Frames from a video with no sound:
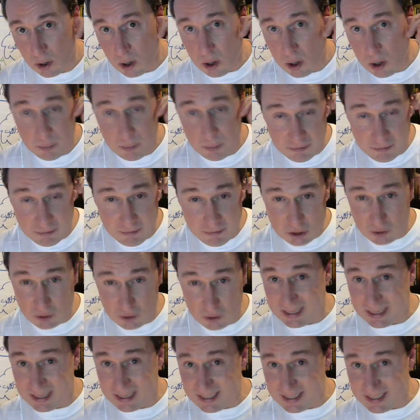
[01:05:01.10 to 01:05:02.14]
But if I show
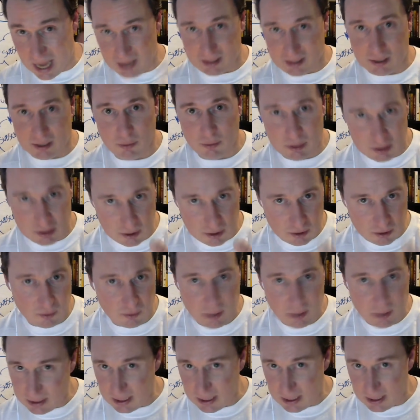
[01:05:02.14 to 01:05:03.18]
you exactly what to do
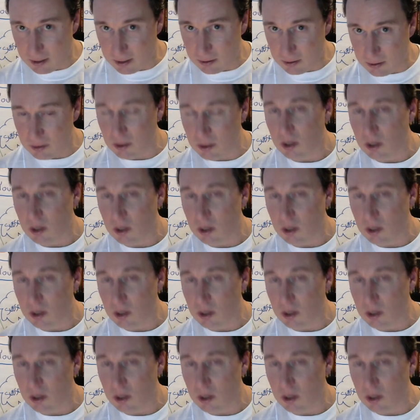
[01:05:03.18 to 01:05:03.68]
right now,